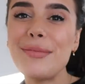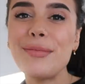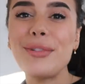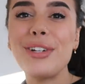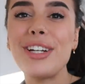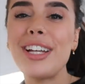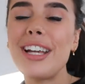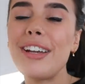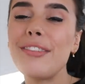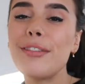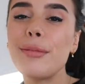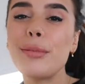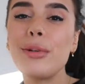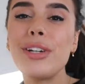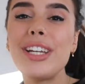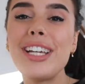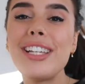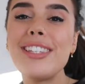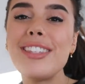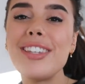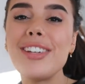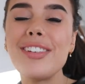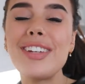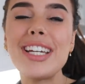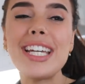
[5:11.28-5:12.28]
Good morning
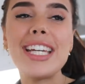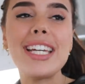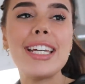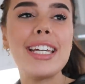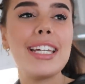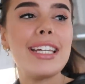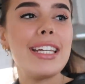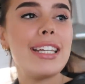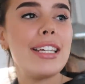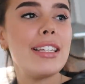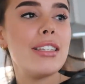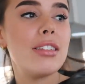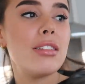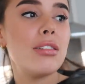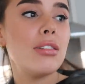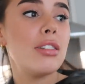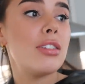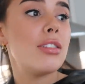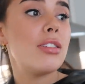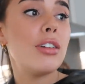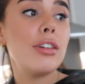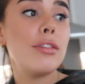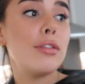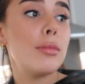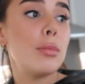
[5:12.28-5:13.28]
everybody. So it is not,
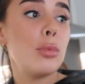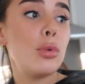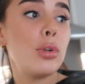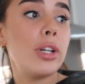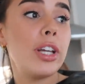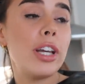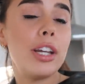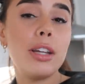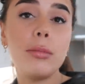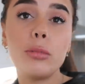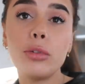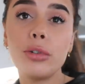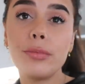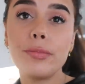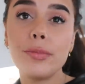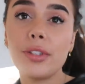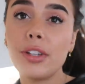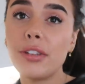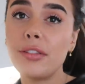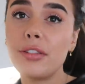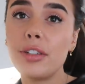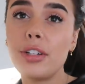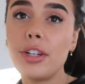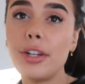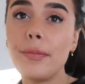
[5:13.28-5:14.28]
it's not even morning anymore,
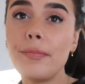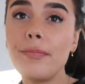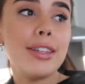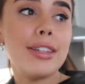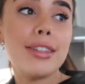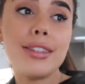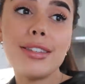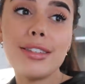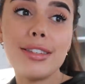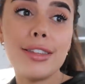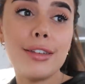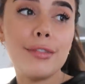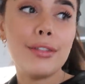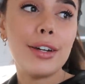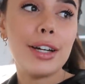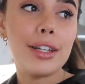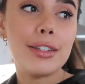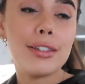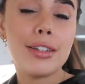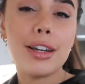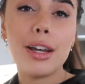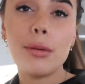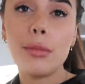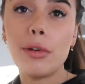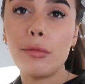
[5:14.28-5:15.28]
it's afternoon. This is the
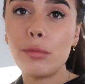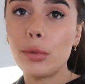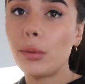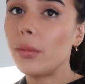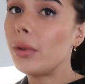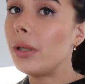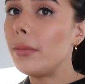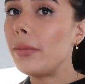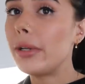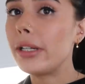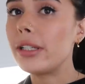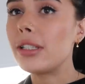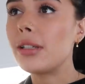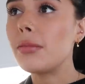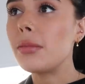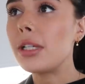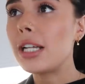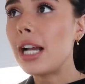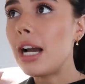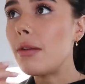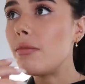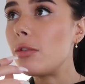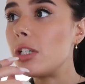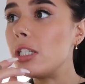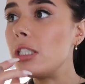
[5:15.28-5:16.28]
first time I've probably picked up
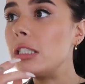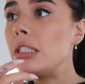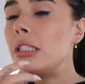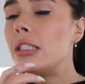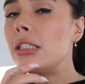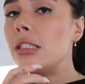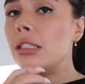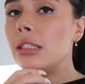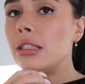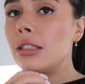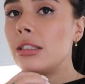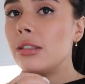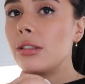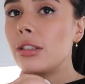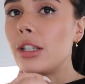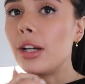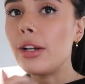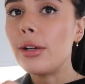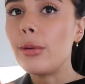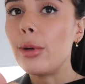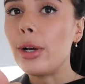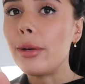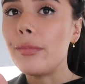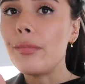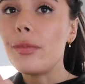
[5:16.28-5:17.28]
the camera.
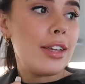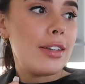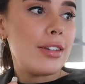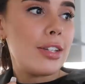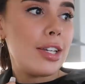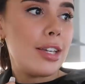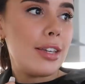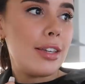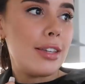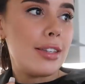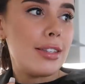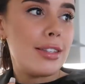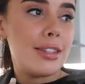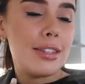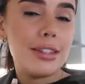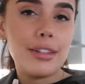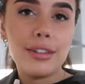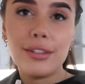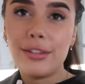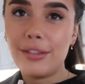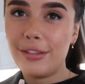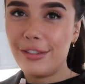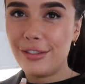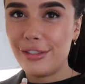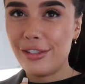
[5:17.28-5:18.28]
Going well. It is
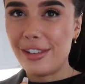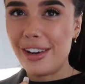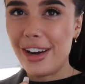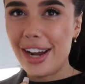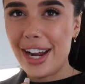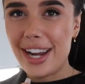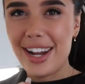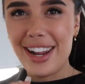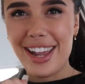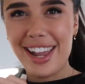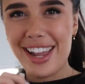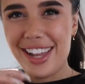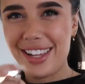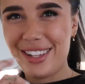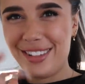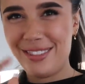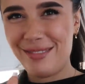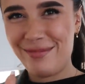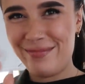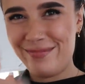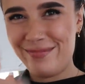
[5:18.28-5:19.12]
Friday.